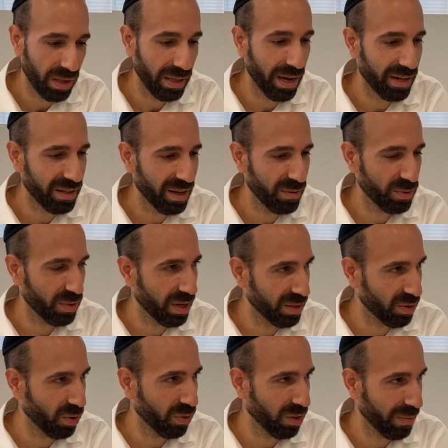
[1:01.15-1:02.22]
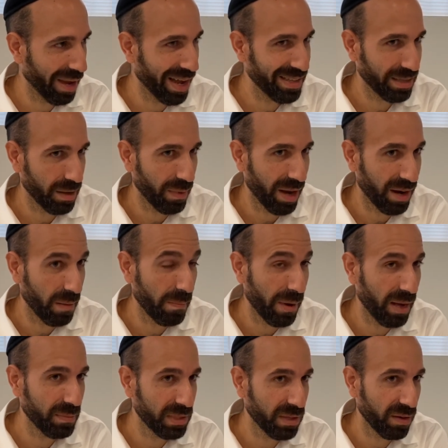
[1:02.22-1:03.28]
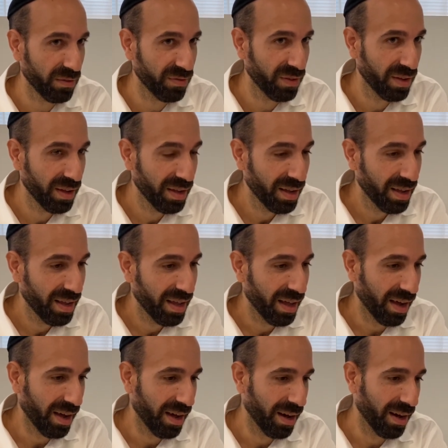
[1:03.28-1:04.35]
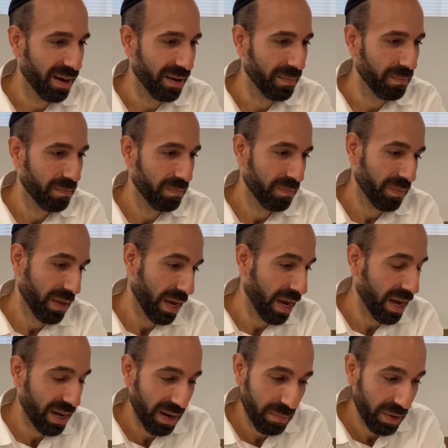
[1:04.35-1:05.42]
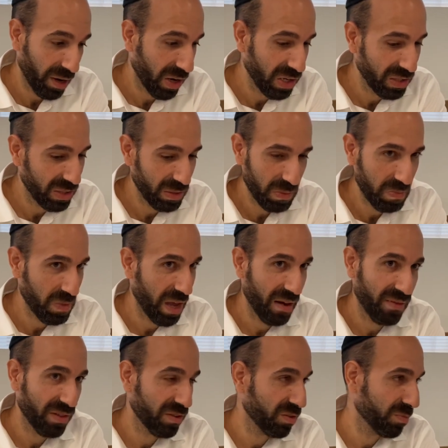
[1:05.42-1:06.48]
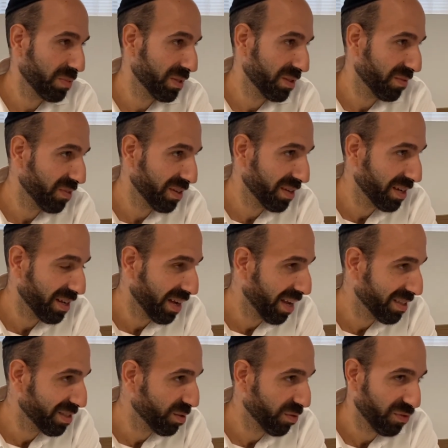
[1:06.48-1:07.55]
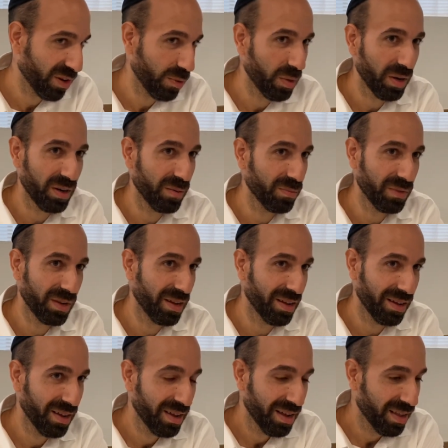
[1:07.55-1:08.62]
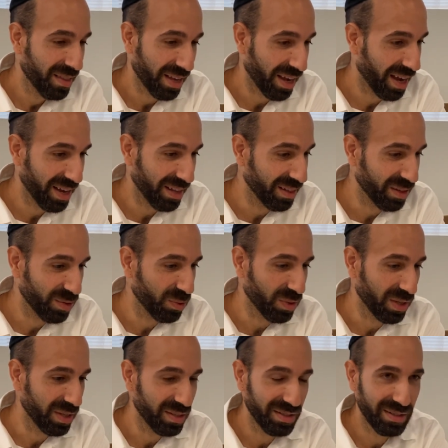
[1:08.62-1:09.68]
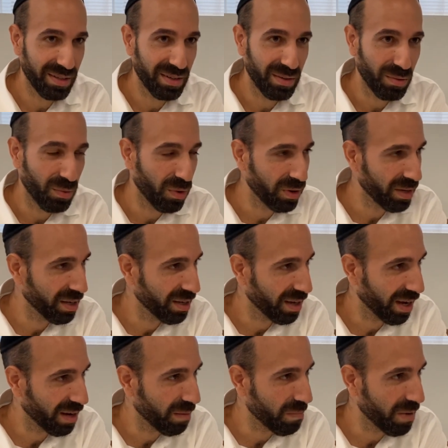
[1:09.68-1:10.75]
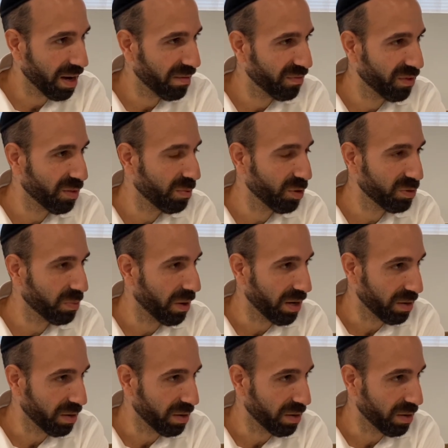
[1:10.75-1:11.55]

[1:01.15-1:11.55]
A lot of times when I talk with him, I ask him Harambam stuff. And I'll be honest, I have a little bit of a kinat sofrim on him. Yeah, the guy literally is a walking Harambam for the most part.